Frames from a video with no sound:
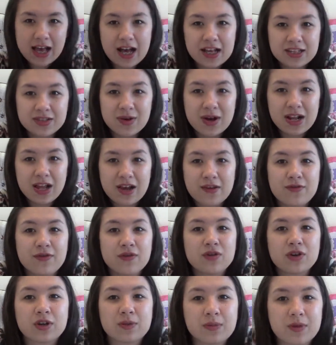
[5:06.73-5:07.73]
So I like
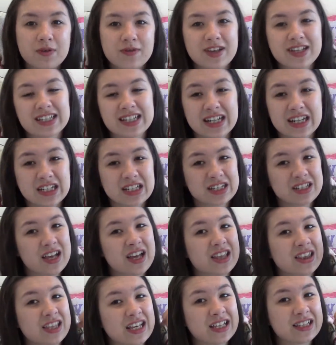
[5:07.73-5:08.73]
feel-good movies, and I just
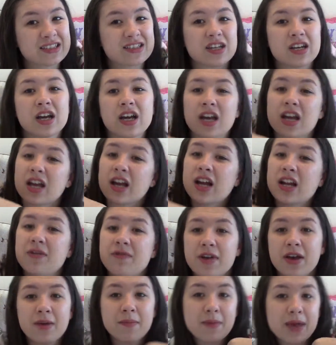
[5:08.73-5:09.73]
like things that kind of
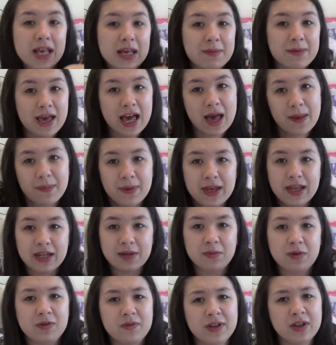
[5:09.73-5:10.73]
make me happy in a
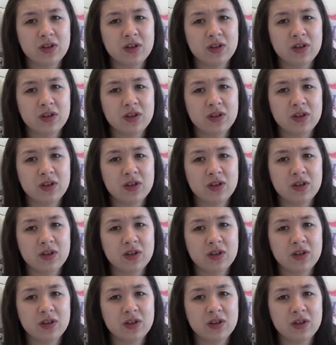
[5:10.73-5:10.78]
movie,